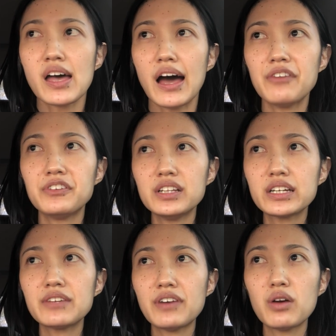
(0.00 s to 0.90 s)
I feel
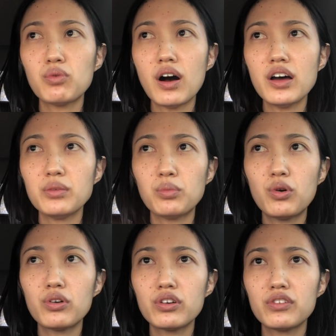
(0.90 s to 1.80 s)
like if I want
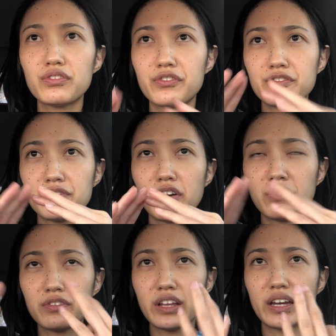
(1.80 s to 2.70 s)
more of,
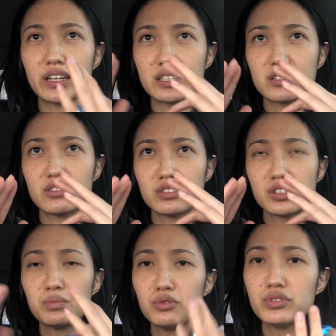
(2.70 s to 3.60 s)
of like
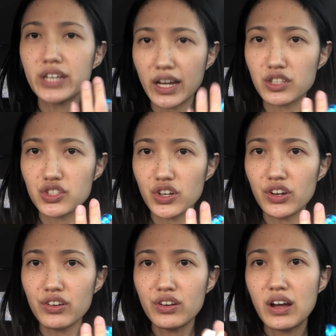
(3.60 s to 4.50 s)
smooth
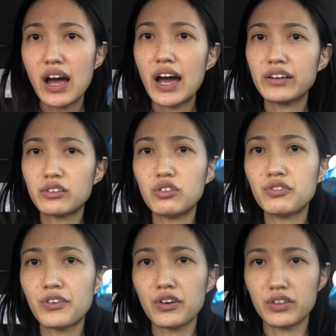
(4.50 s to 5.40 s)
texture, I'd go
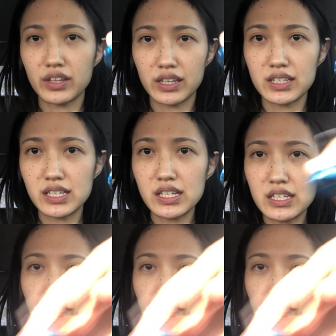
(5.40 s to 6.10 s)
for the kisses.